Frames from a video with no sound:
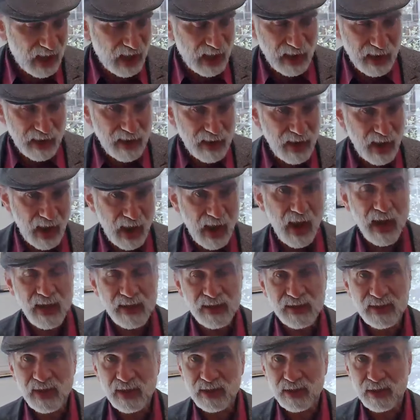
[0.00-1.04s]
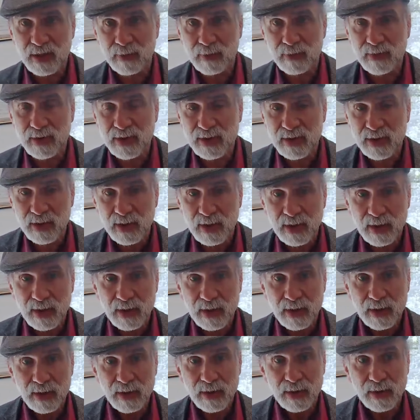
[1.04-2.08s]
and AI systems
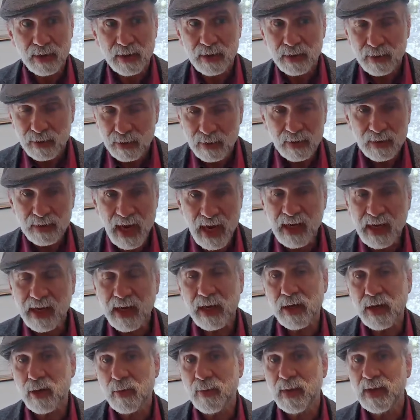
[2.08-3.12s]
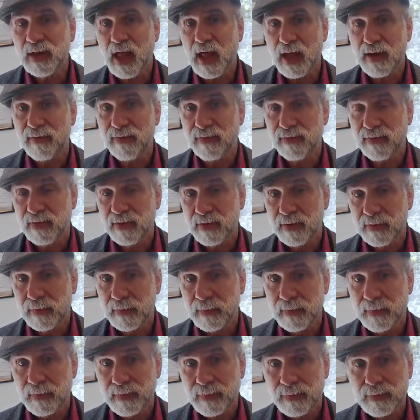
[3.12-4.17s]
taking human life.
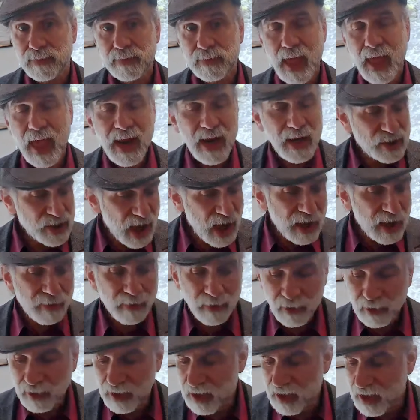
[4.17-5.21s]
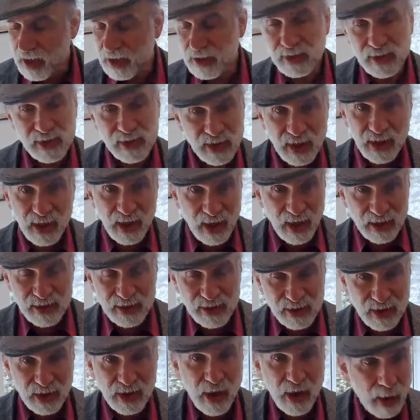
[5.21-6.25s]
And in general, it is. It,
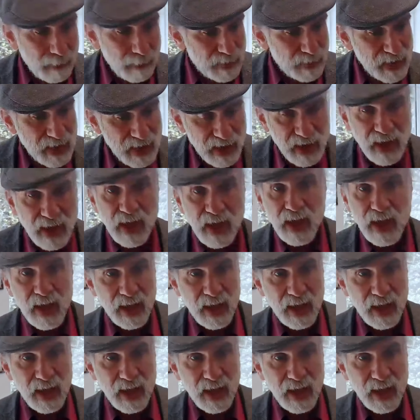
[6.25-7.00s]
it's the company,